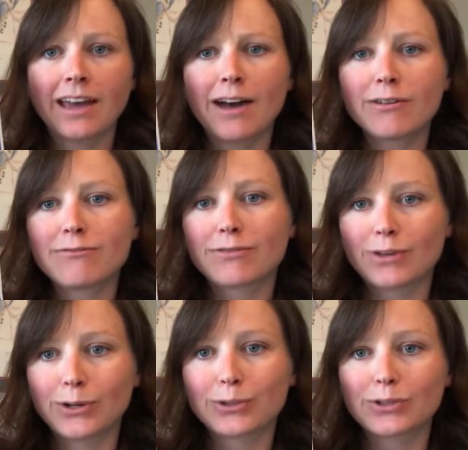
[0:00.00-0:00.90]
Out of
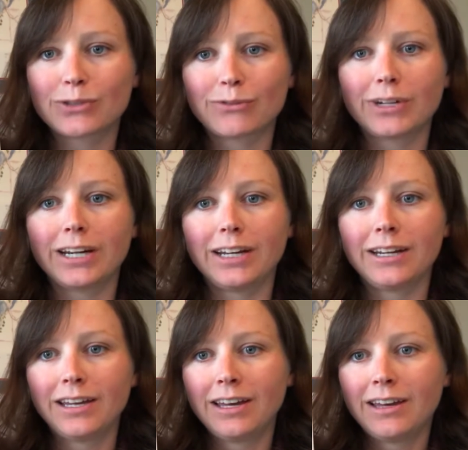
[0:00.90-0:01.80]
those three,
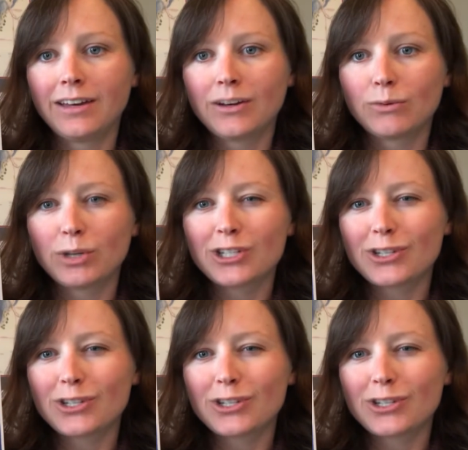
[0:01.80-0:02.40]
which